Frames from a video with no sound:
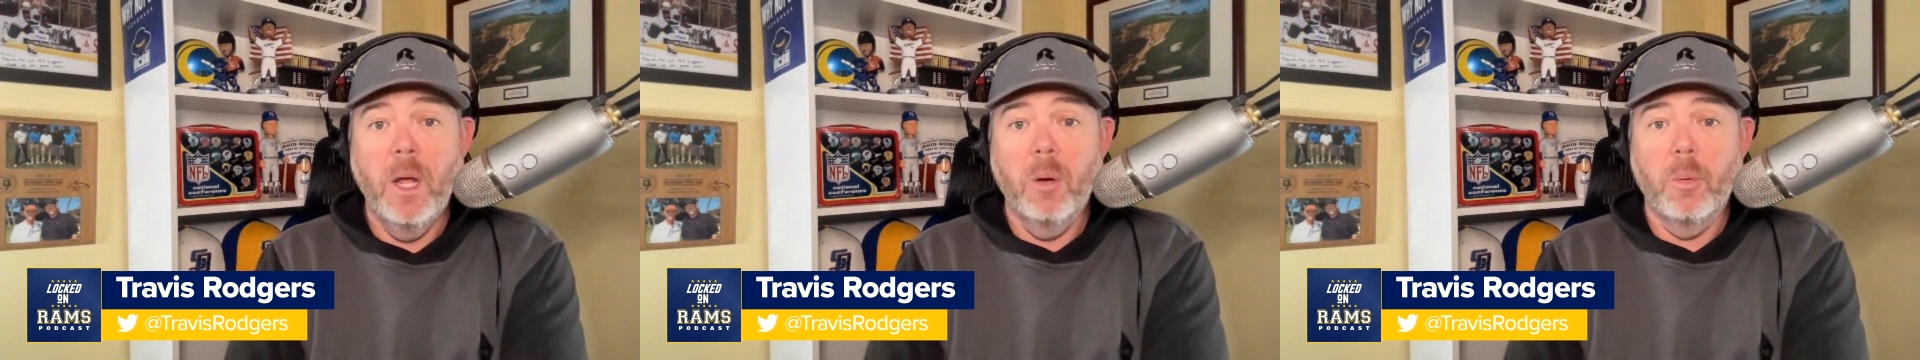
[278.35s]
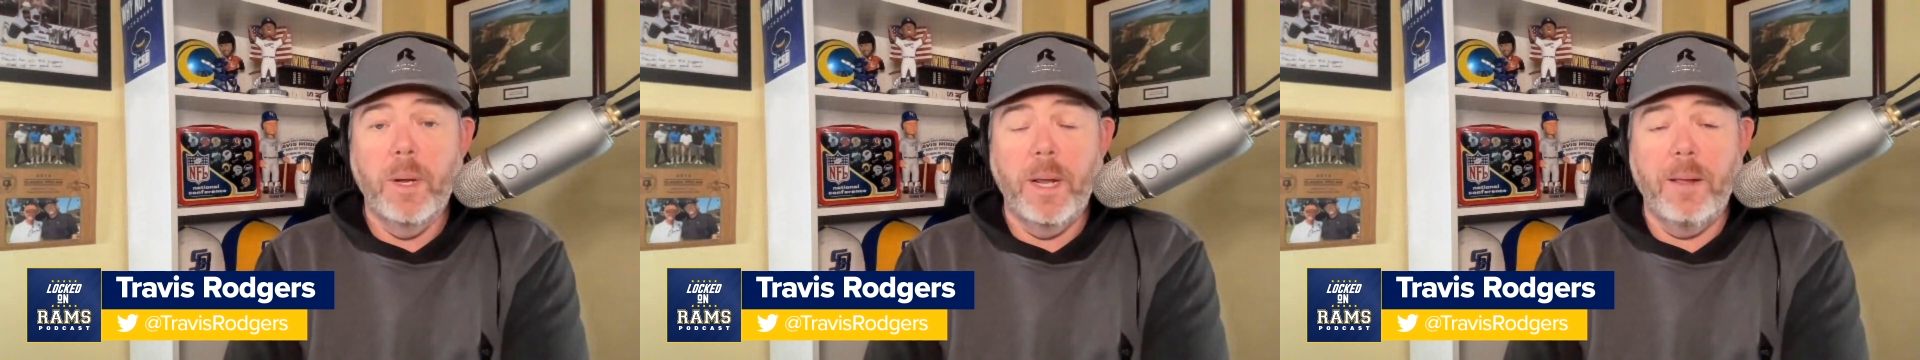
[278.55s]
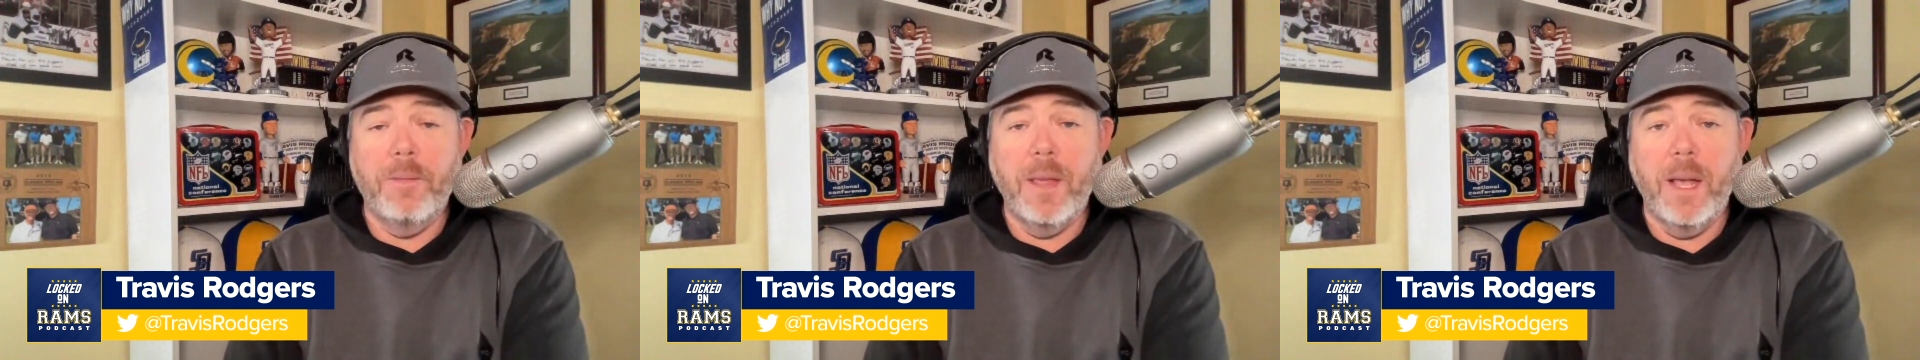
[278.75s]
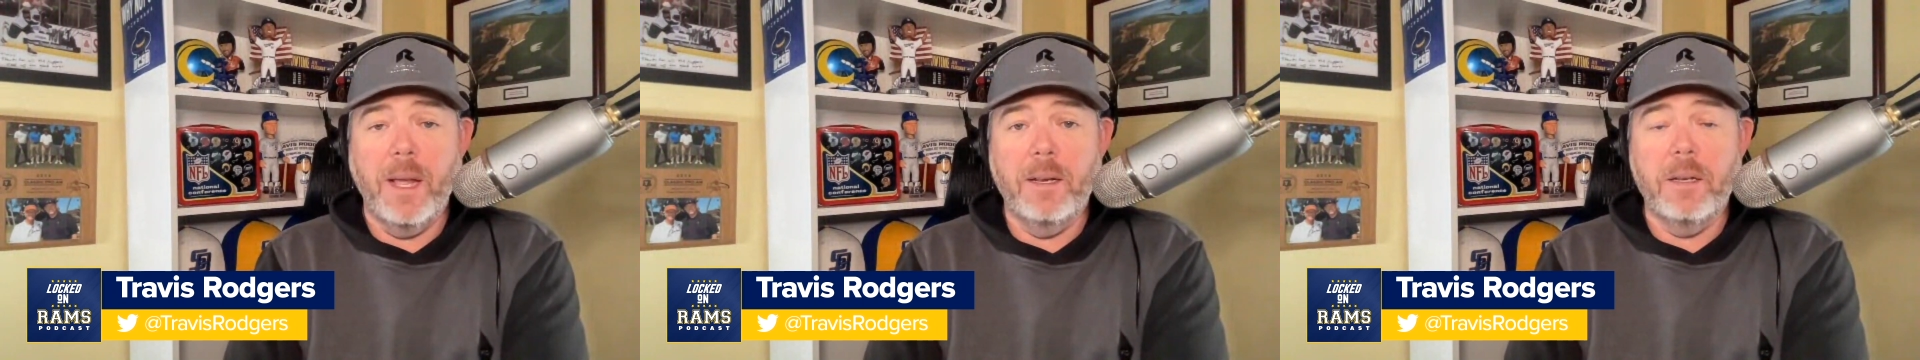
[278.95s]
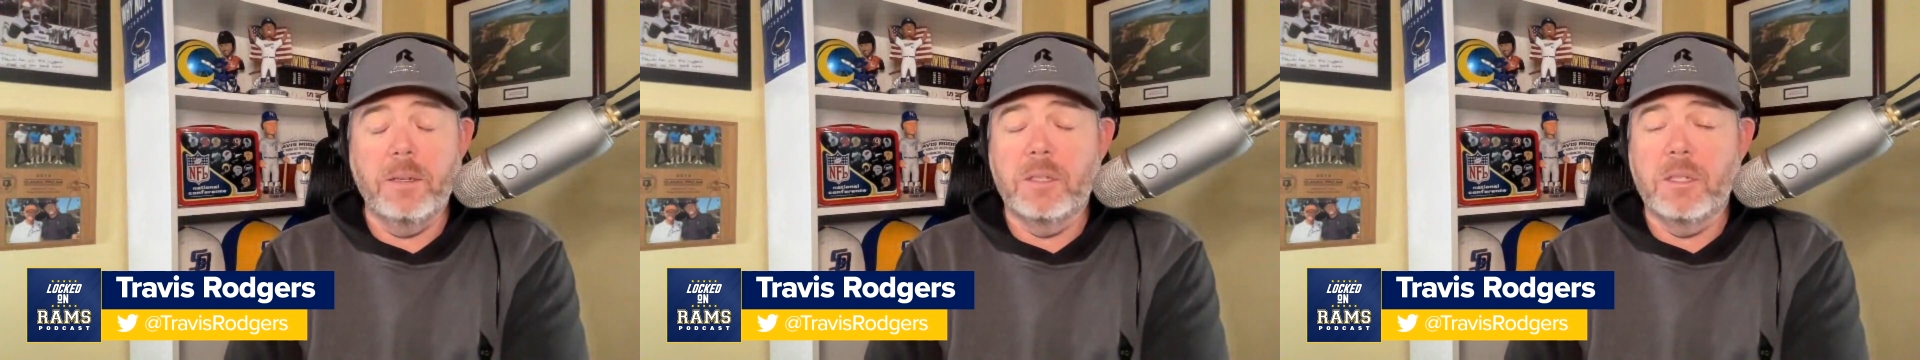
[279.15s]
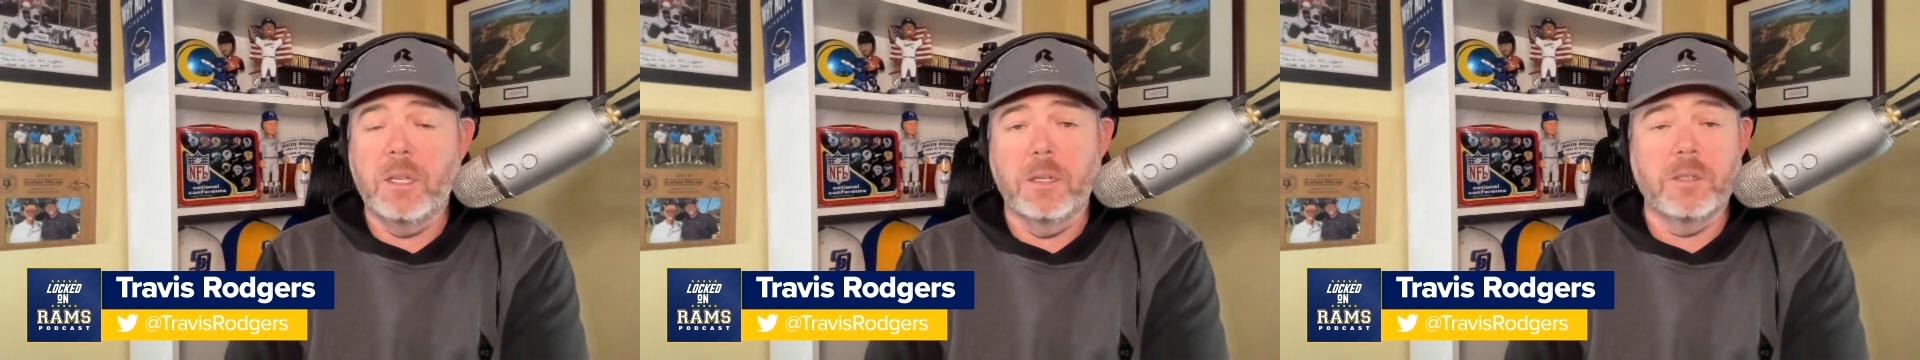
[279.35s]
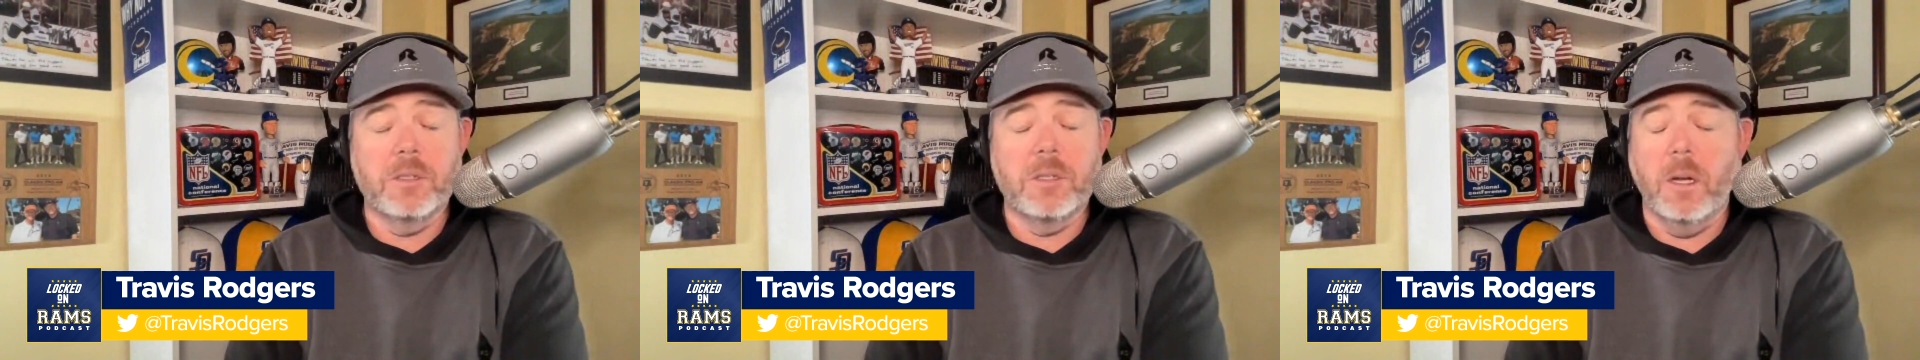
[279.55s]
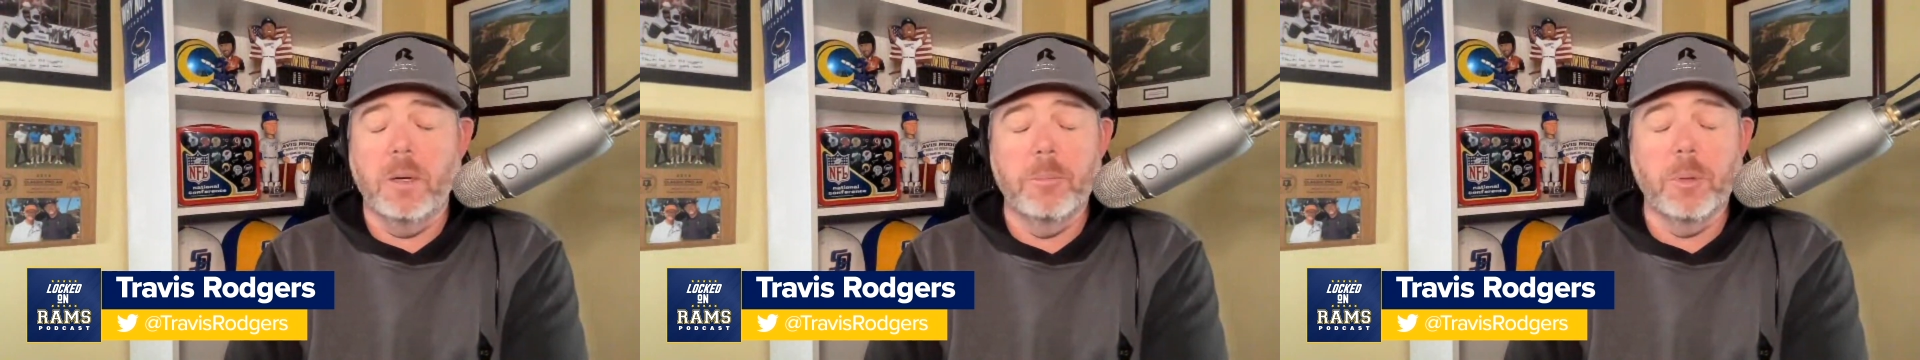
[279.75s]
We had that just
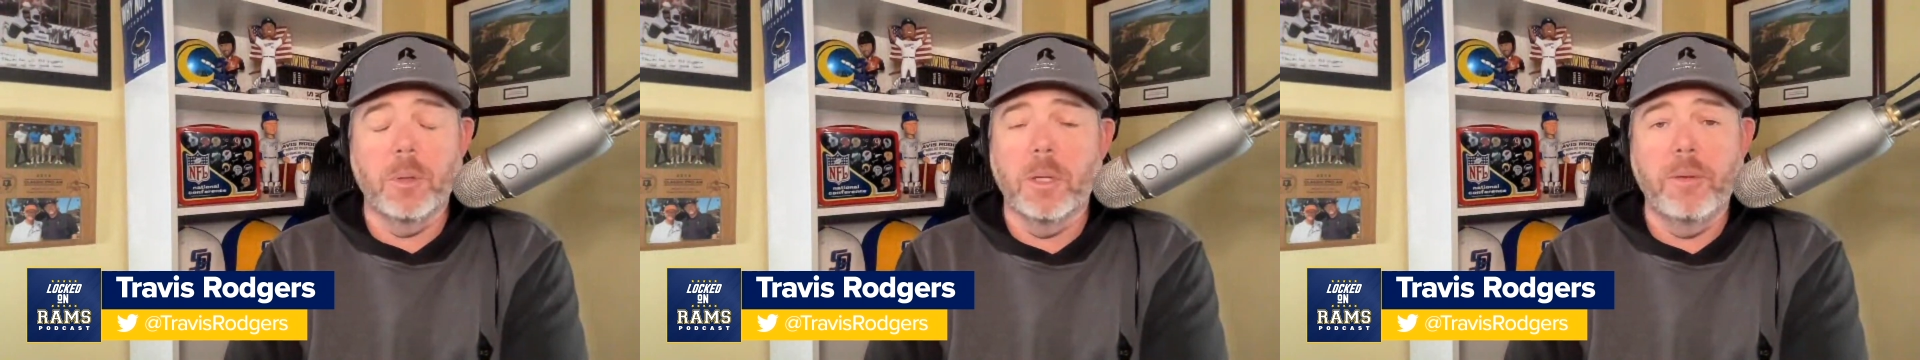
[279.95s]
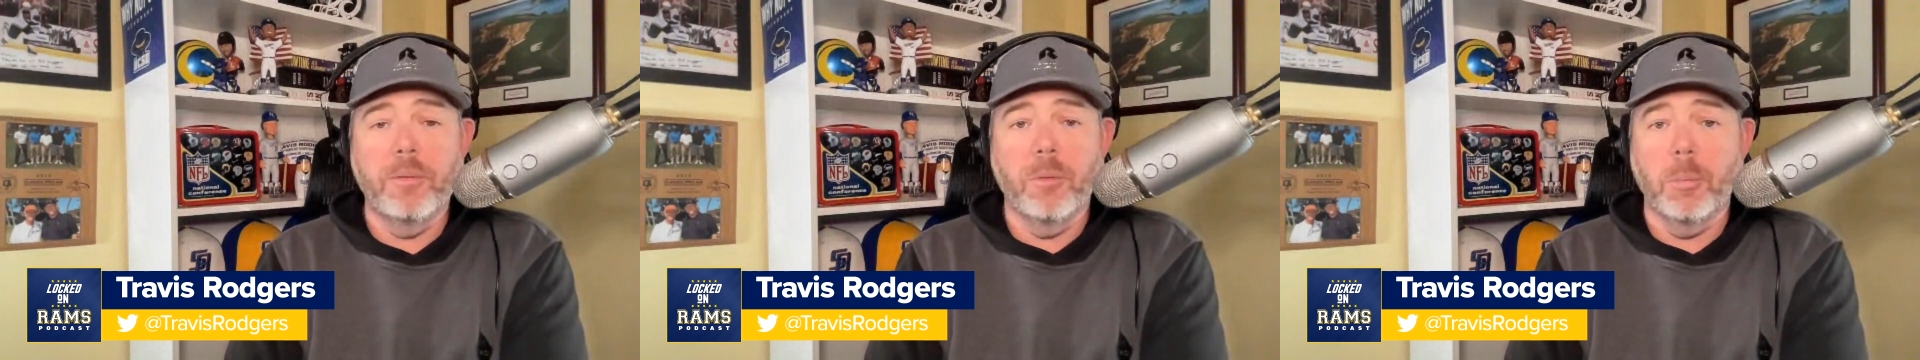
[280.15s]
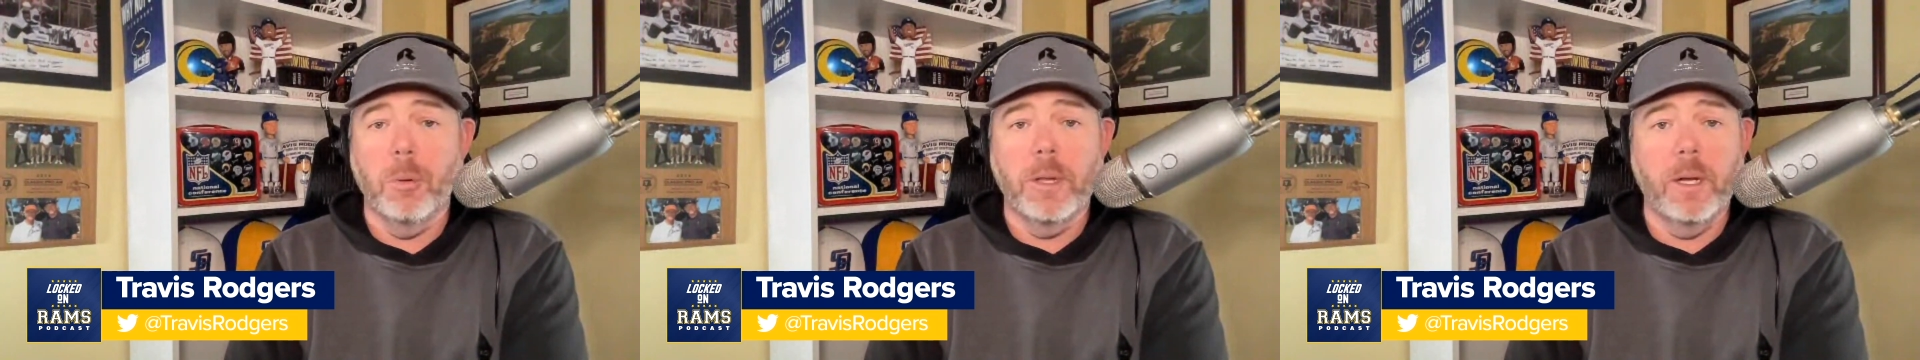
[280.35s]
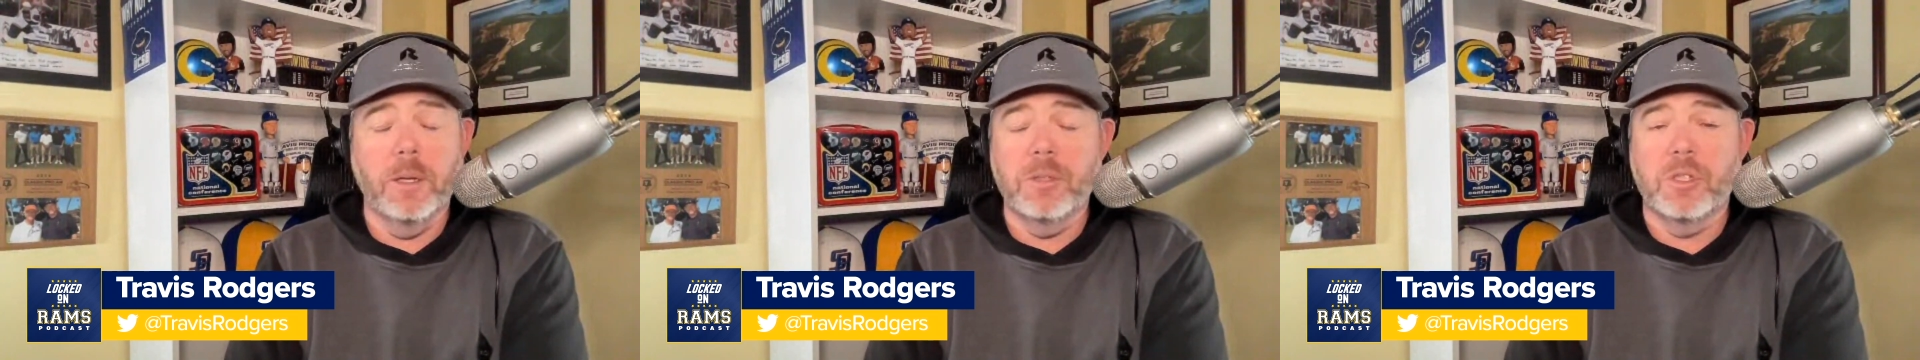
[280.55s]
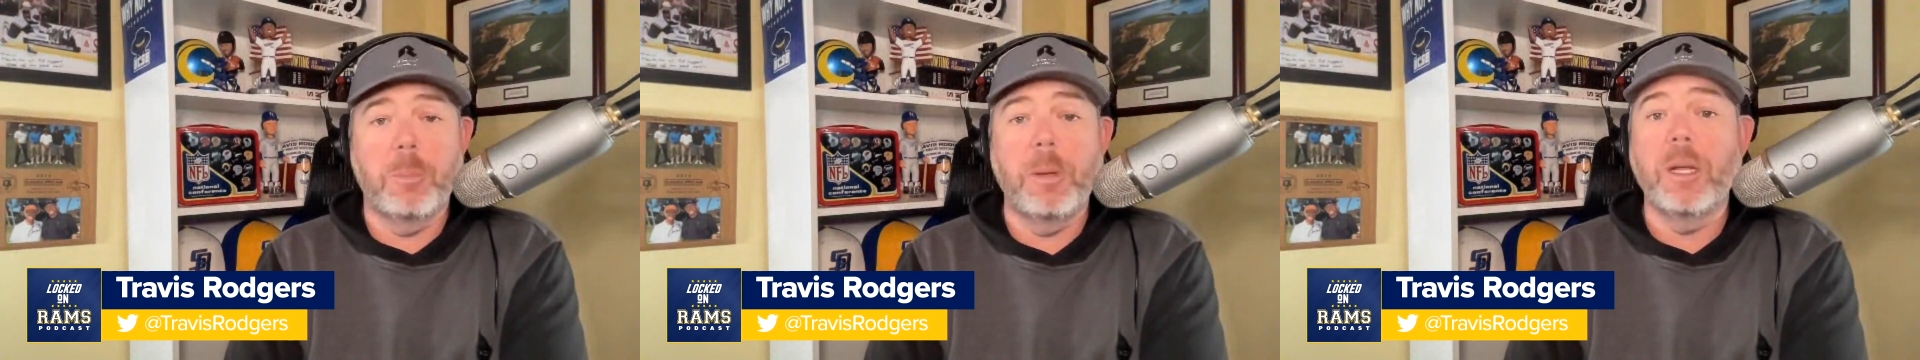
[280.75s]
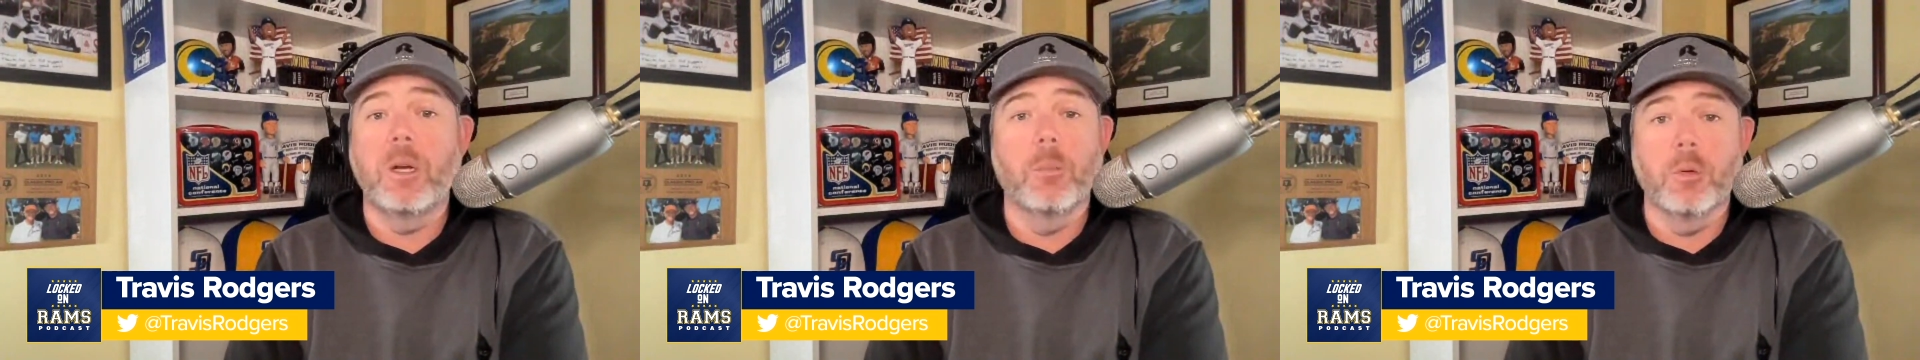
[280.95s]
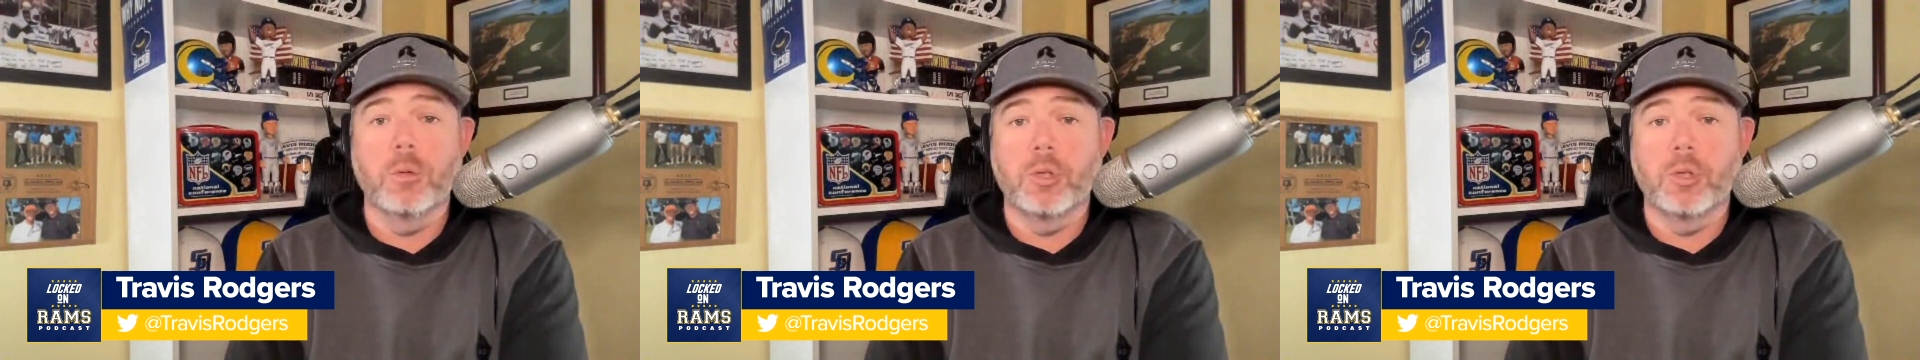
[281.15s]
unbelievably unspeakable